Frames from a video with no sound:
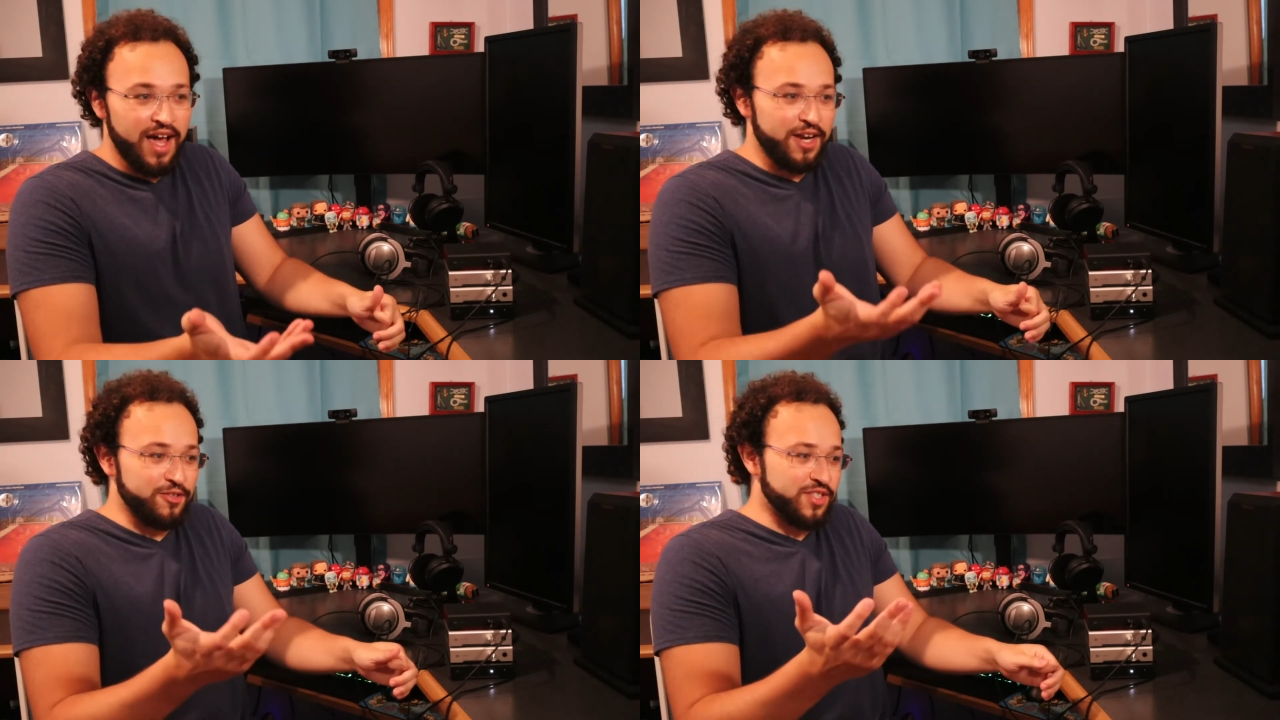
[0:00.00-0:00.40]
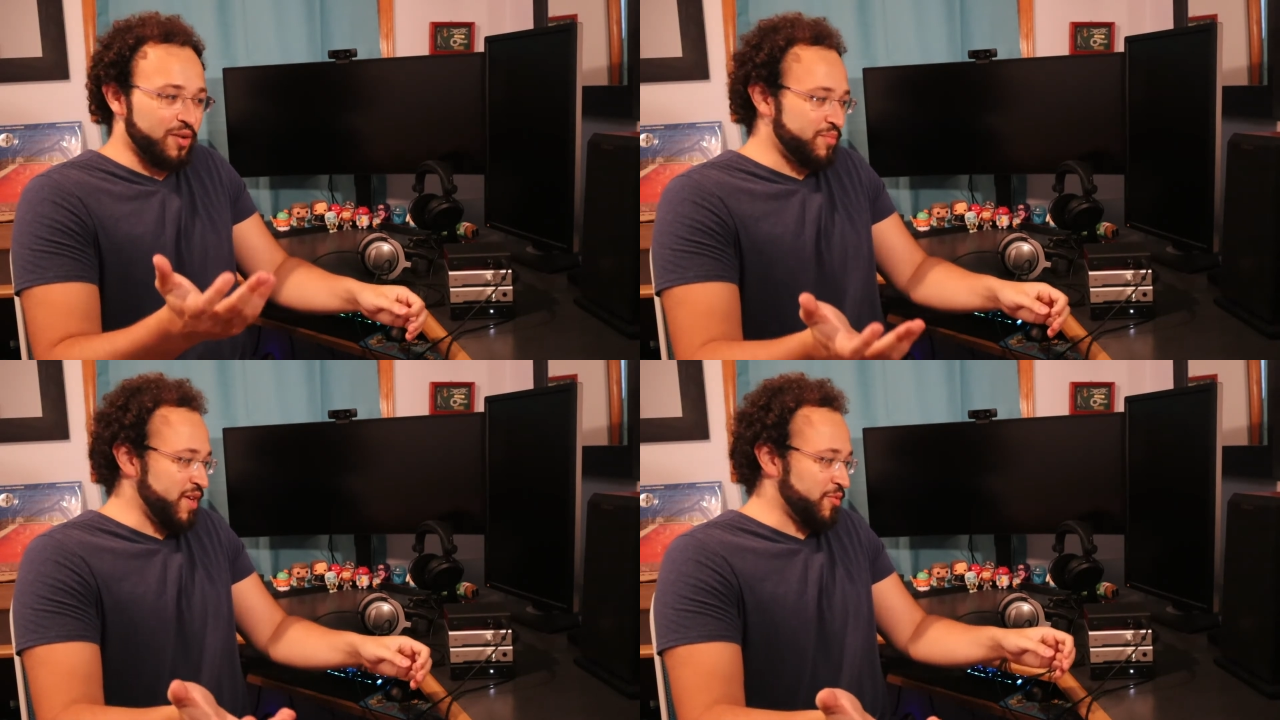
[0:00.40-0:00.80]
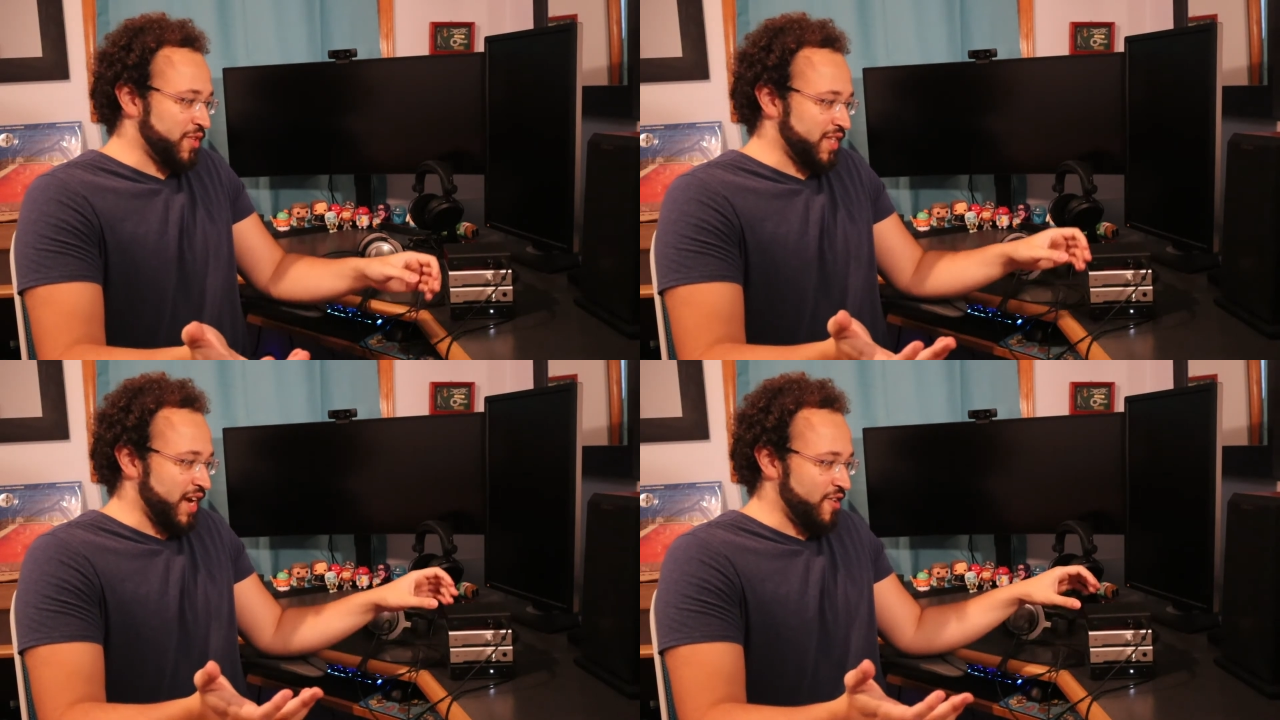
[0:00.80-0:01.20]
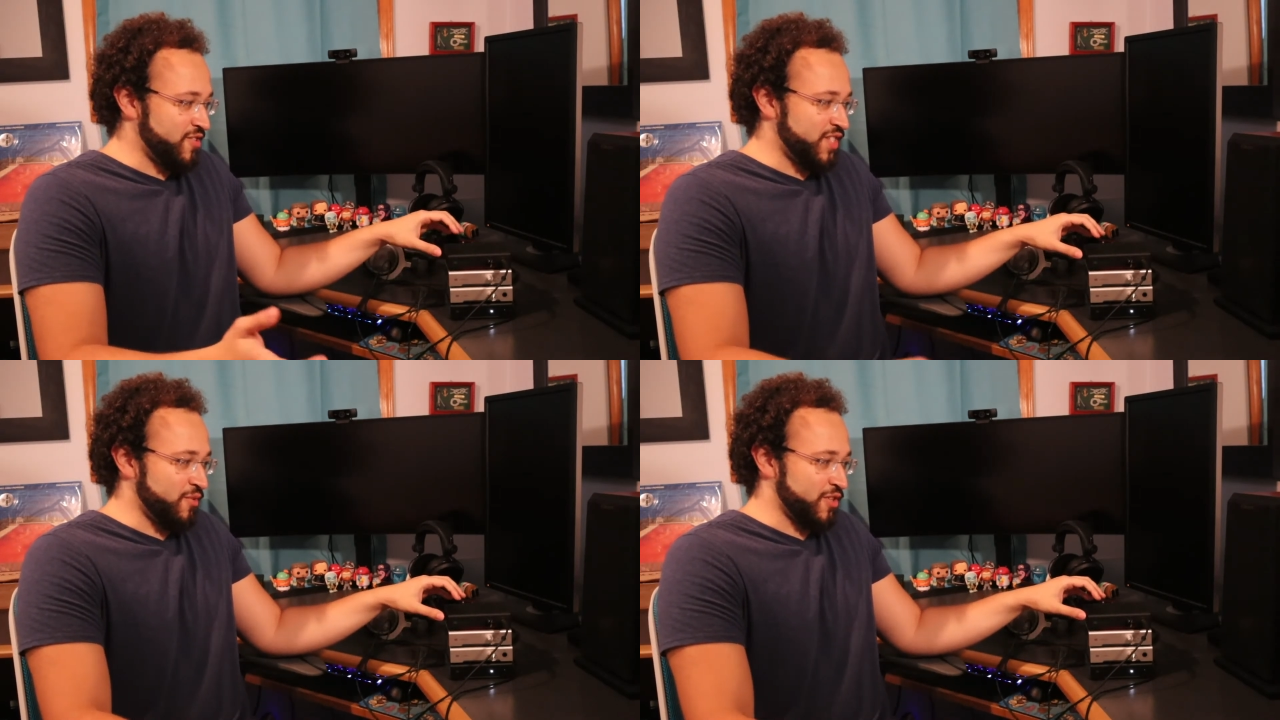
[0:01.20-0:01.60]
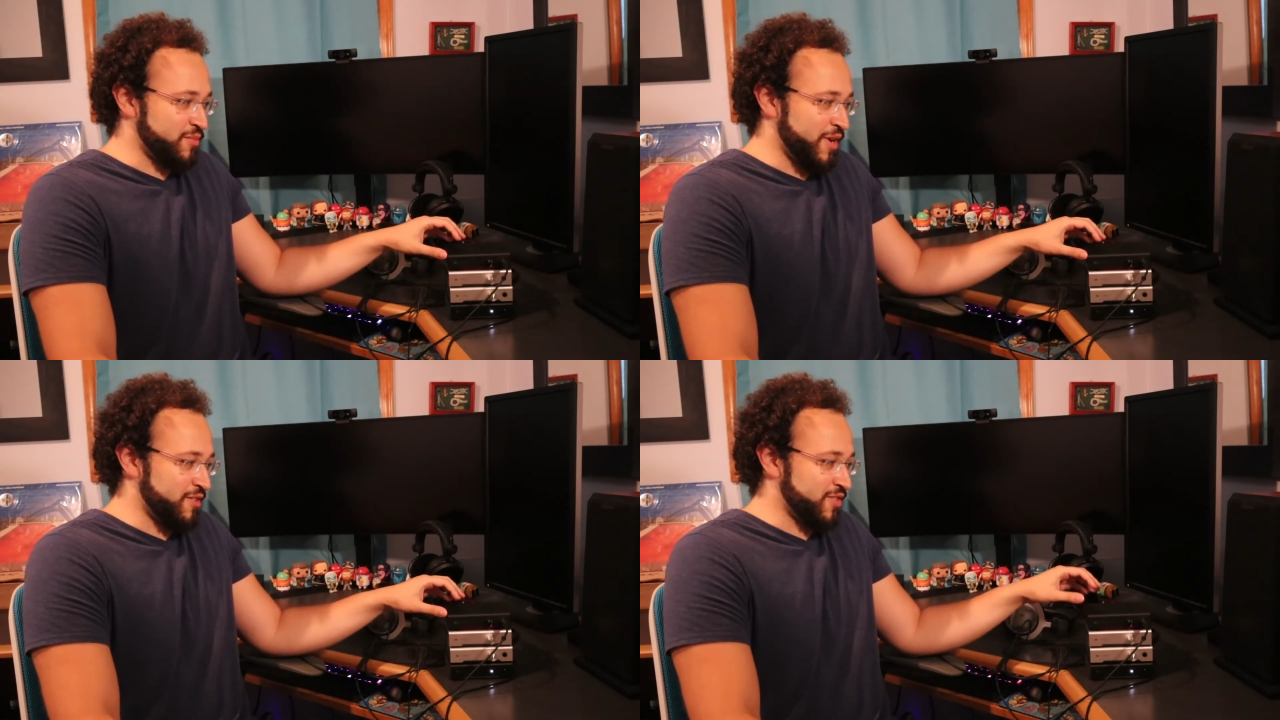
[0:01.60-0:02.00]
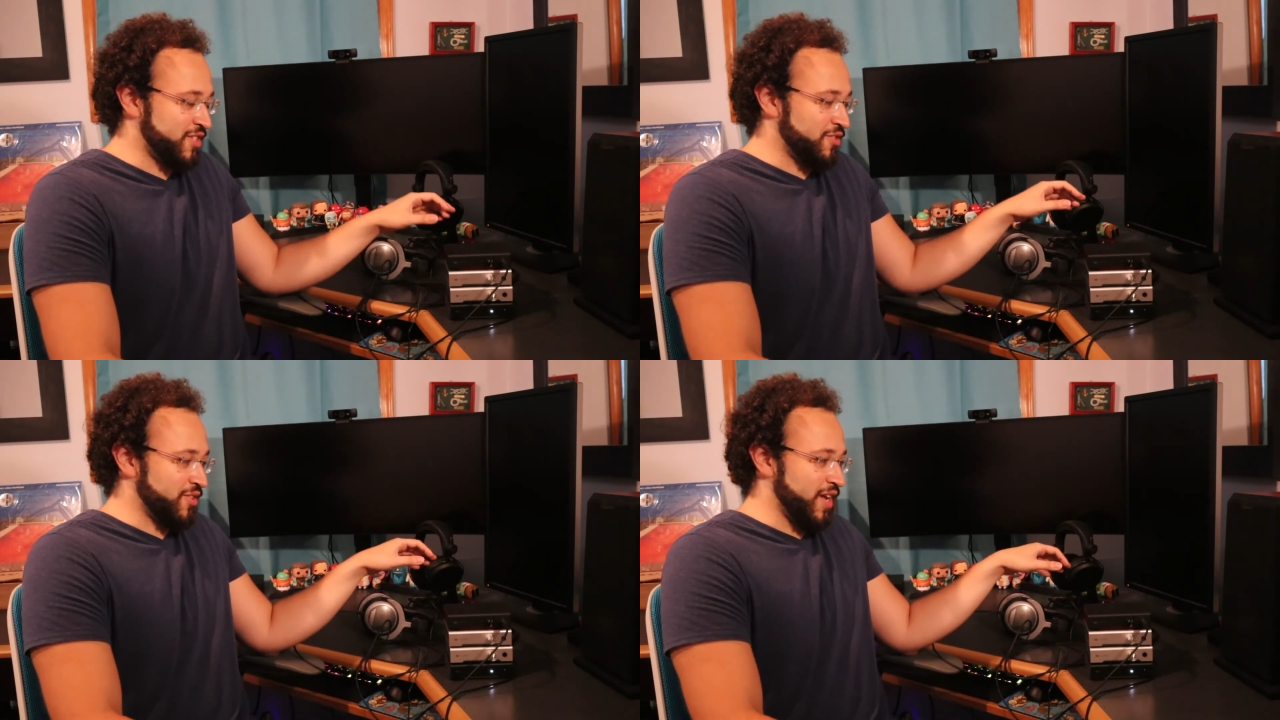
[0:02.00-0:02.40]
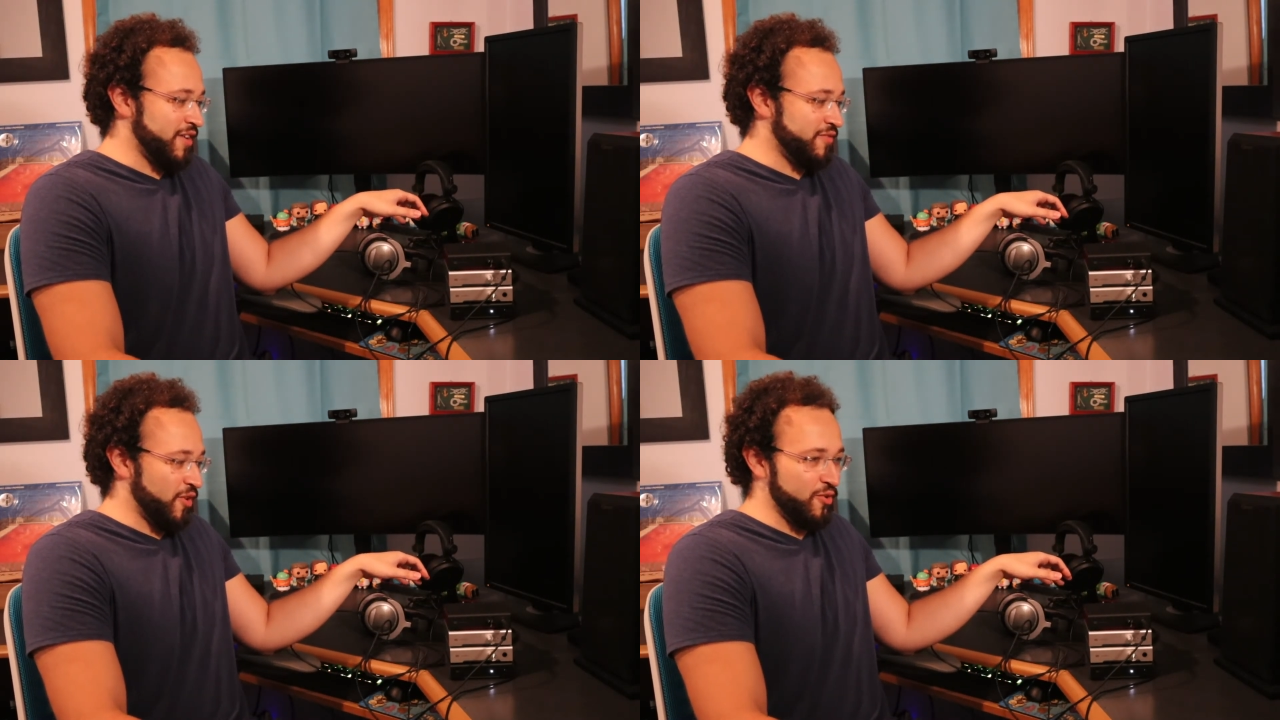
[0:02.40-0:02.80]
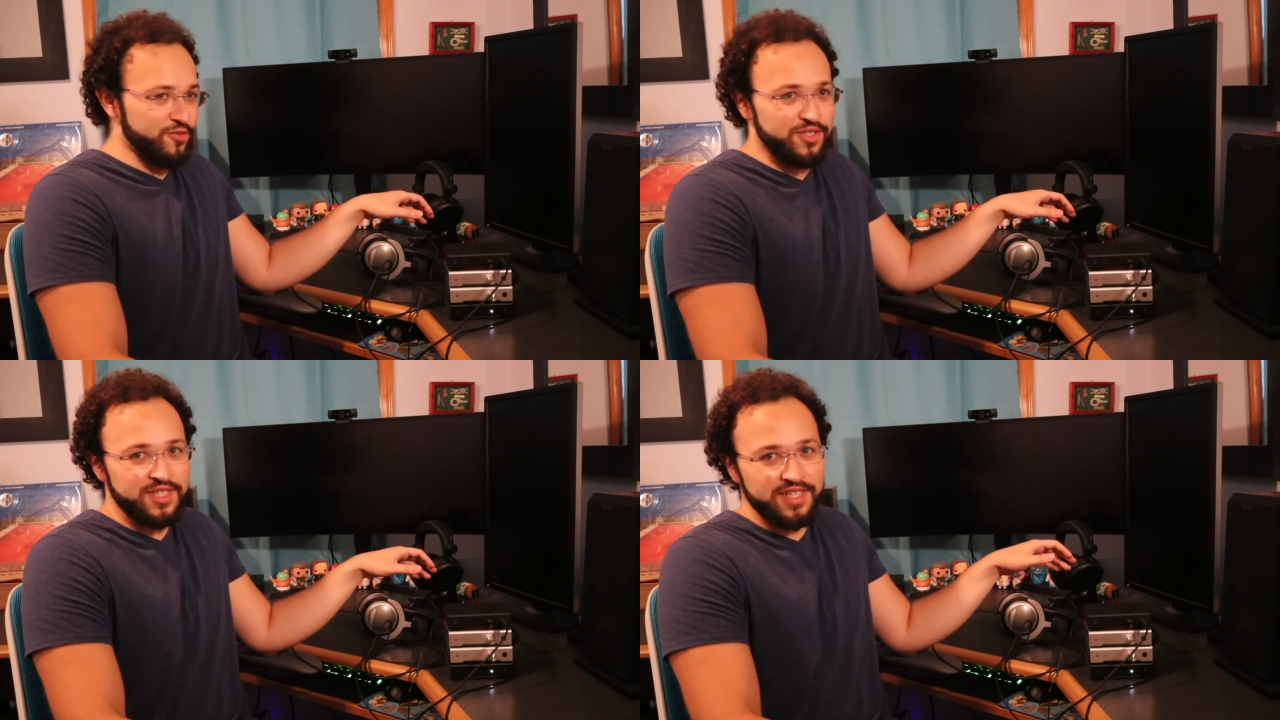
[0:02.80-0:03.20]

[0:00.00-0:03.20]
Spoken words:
I know some people think the Heresy works better with certain headphones,